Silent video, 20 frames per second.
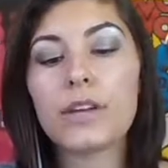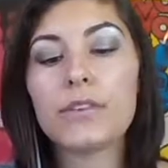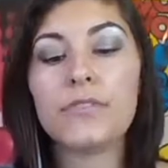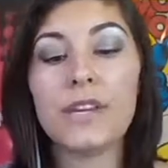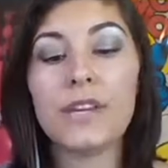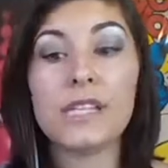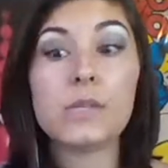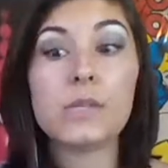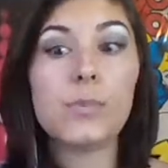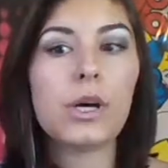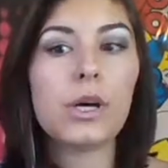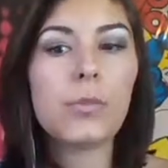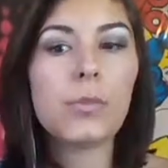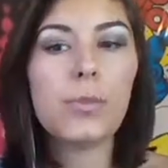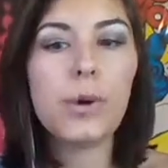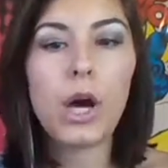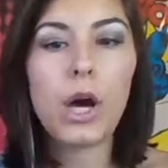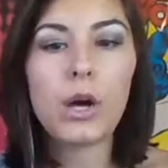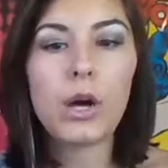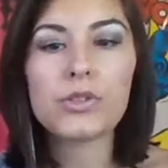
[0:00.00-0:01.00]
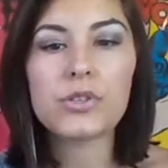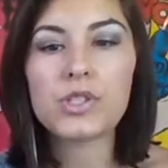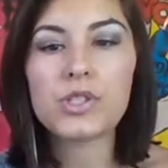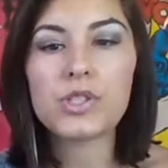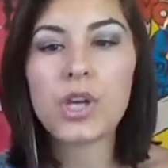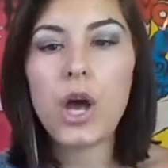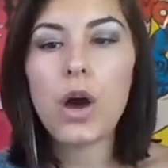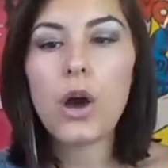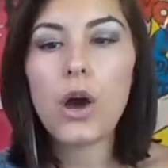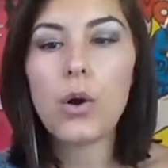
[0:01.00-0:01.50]
Facebook posts.
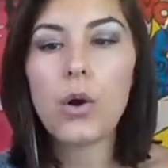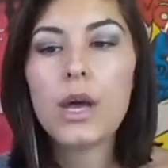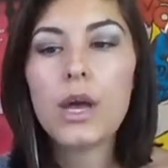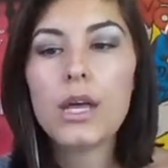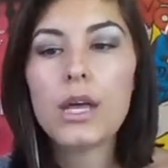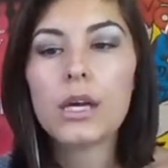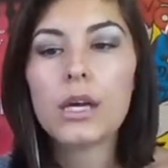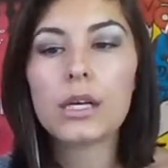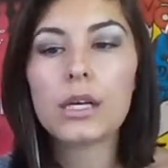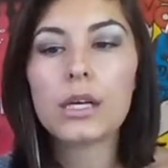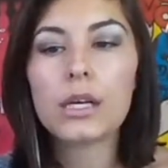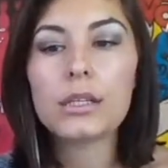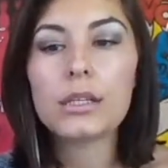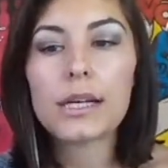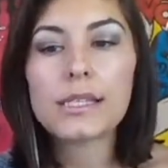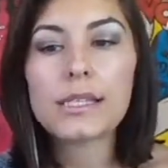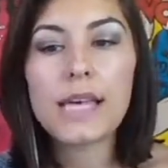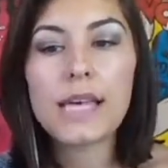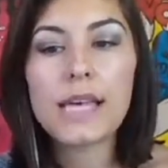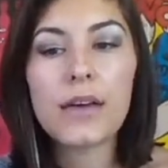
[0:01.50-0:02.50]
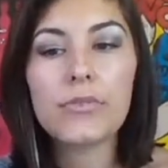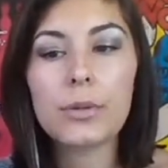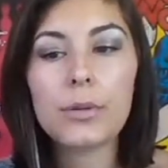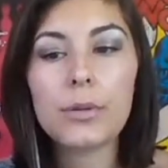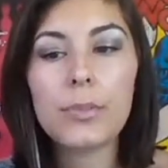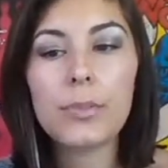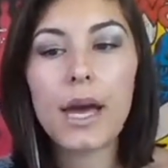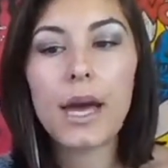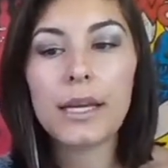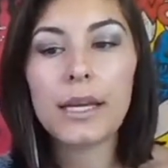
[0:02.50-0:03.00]
So good luck to
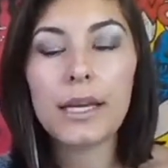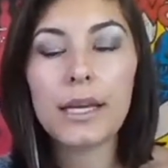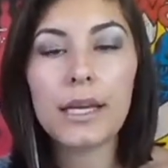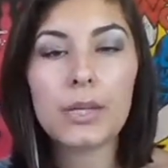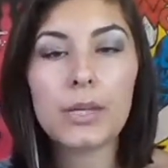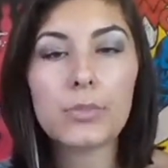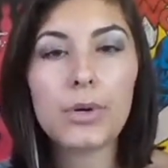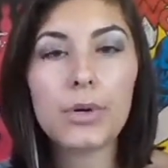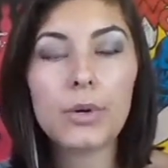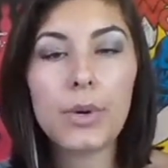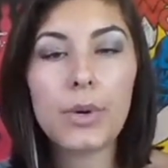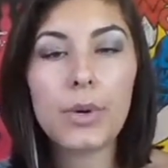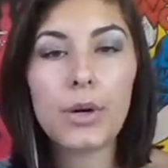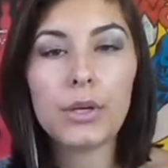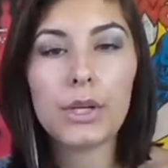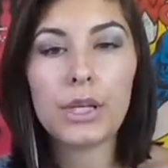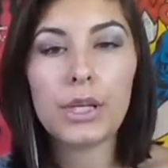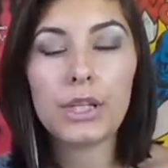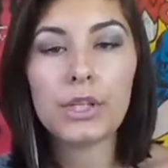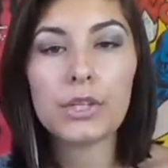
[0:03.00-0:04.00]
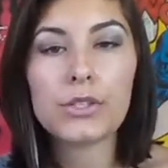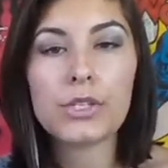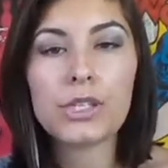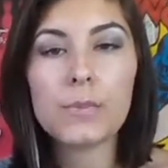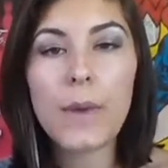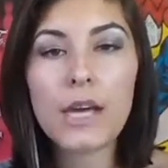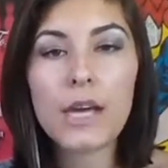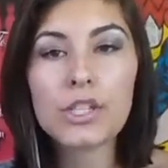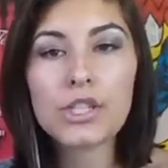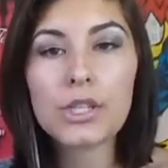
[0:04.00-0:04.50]
everybody in promoting your
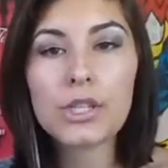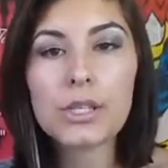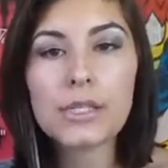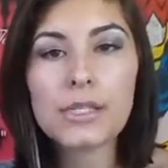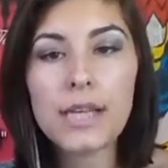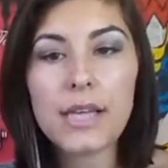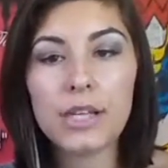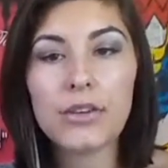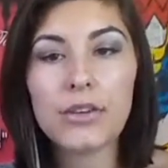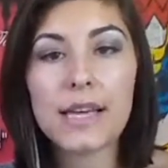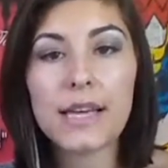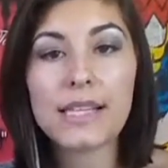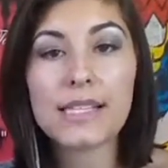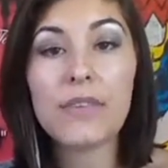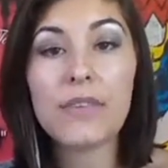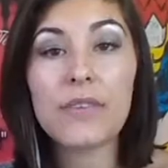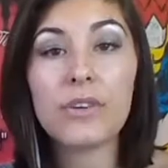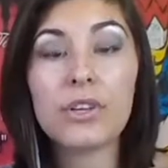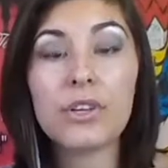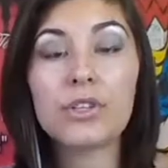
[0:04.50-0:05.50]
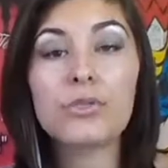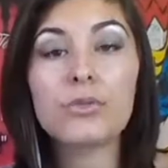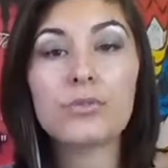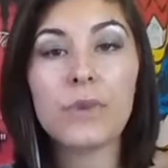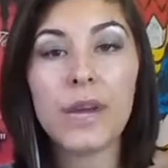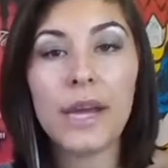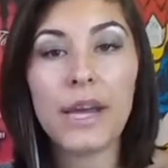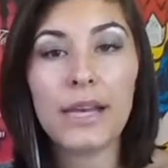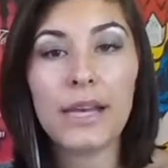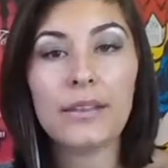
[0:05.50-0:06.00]
specials, and you guys have a
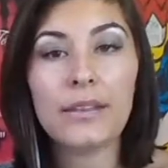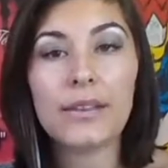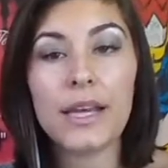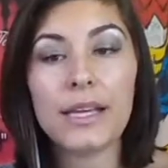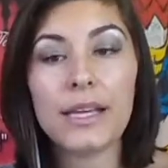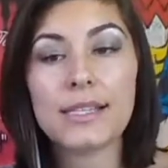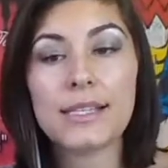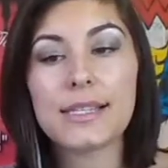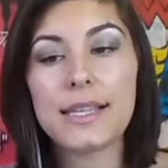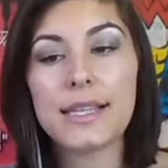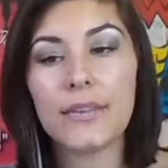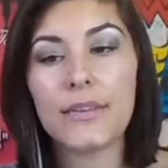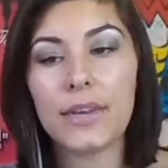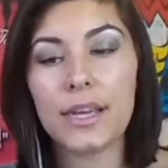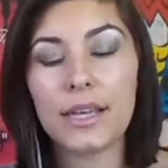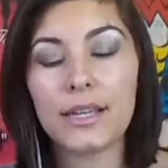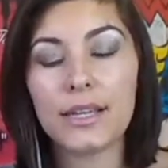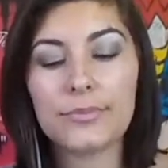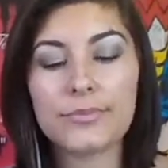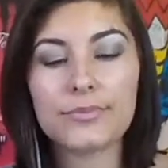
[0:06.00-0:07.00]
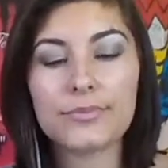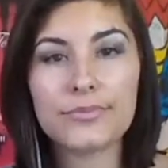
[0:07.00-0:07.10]
great Thanksgiving.